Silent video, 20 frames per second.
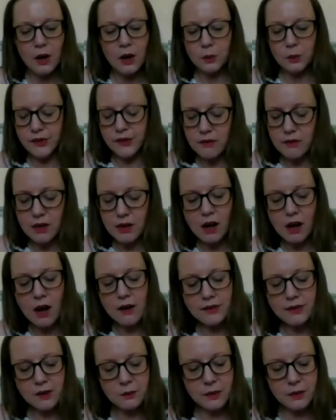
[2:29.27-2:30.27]
Was there a
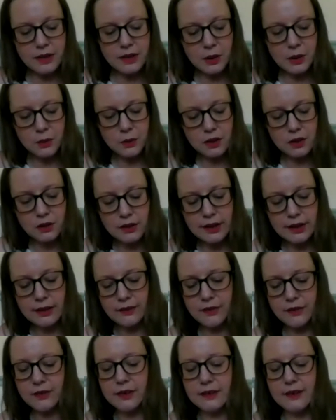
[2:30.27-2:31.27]
garden when you were
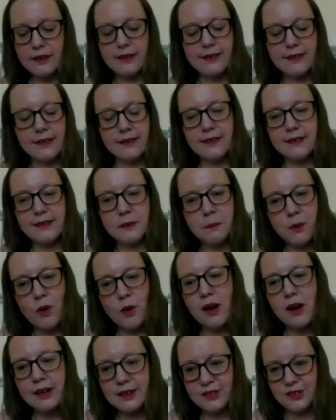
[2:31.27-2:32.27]
looking through this that
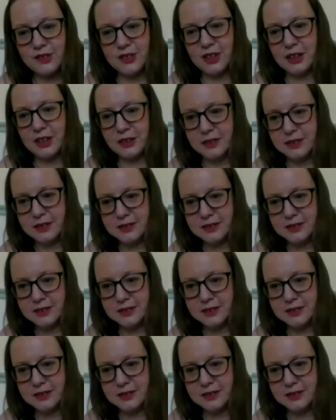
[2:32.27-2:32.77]
surprised you?